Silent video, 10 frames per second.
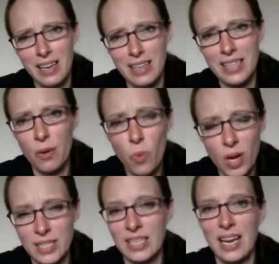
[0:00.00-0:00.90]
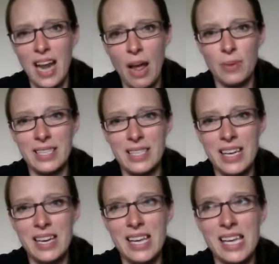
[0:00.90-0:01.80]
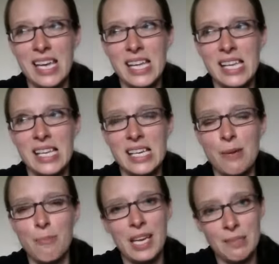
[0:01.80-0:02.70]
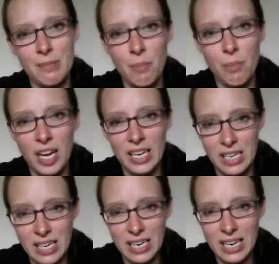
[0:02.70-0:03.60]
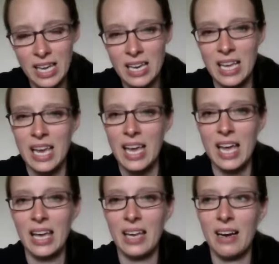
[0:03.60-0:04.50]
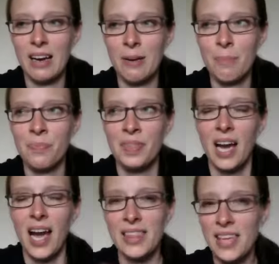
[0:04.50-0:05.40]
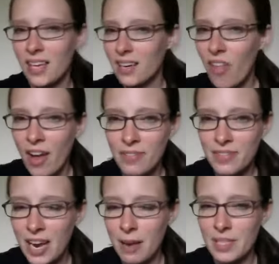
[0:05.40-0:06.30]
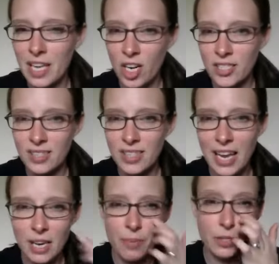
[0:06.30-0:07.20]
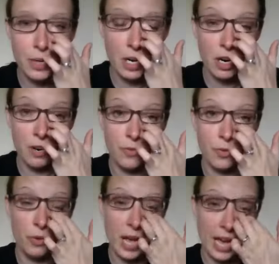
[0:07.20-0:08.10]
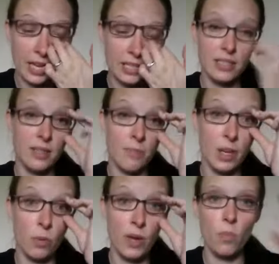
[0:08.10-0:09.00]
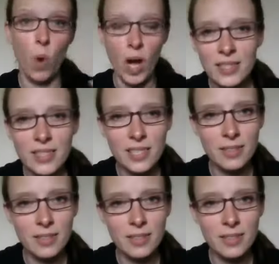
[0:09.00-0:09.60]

it because I wanted it. I wasn't eating it because my body needed it. And I think in a lot of times in our society, we treat our food as something we want